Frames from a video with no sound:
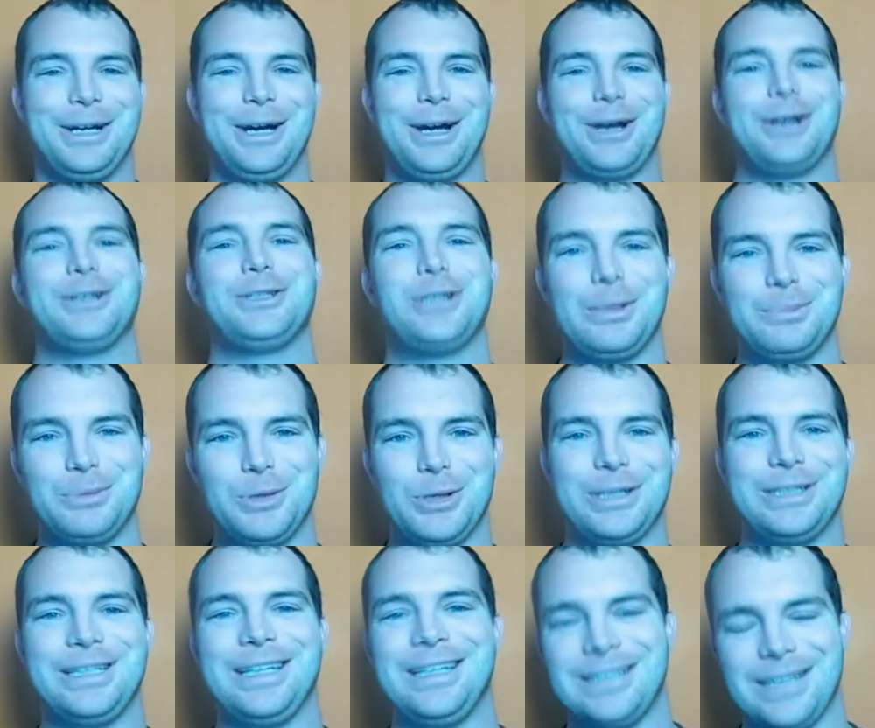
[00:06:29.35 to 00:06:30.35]
I'm going to stop
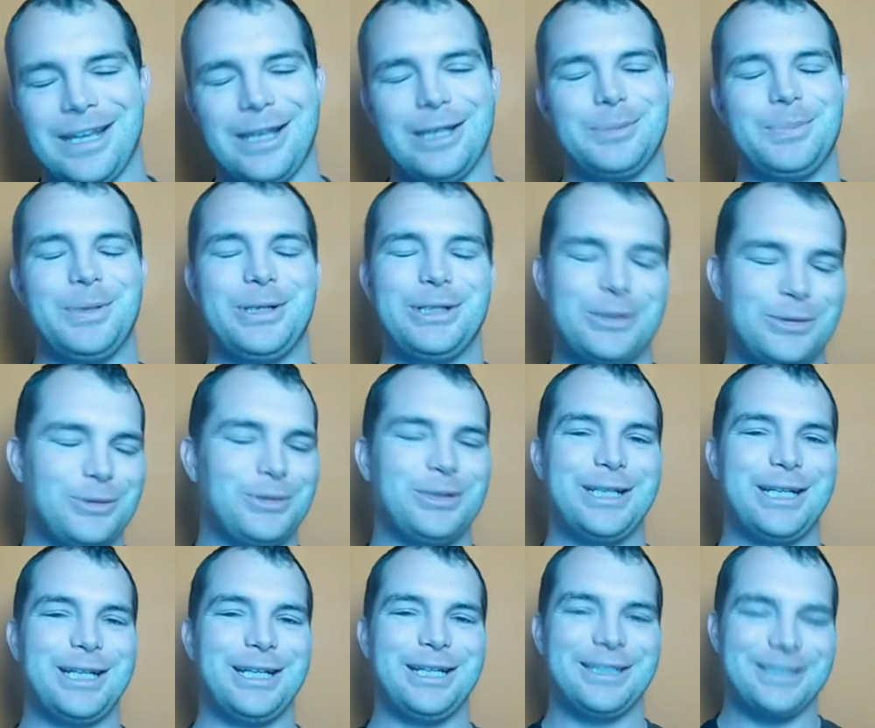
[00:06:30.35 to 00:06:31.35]
doing these sales pitches. It's
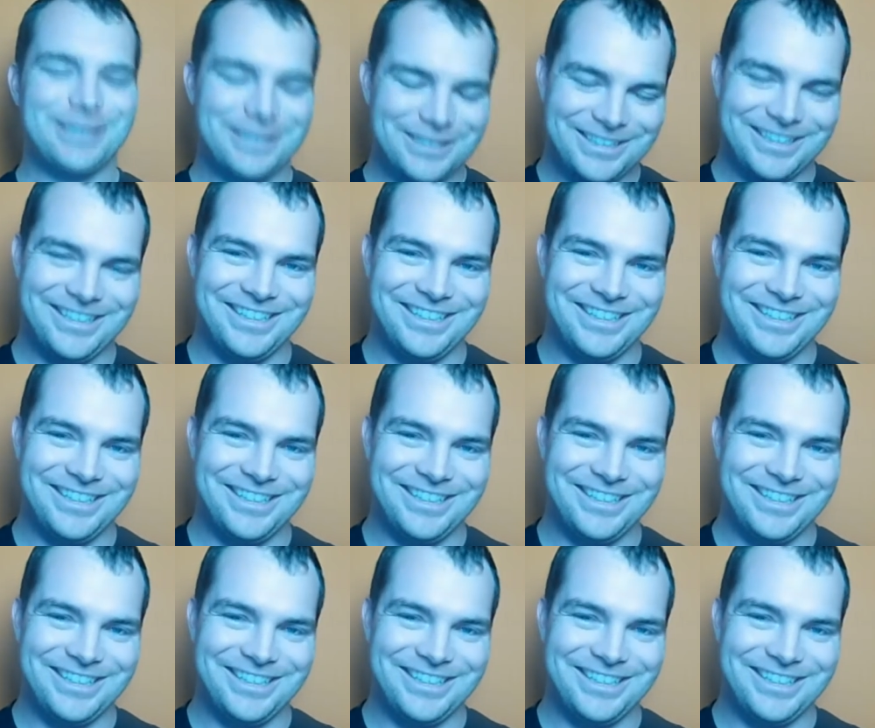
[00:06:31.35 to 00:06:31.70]
ridiculous.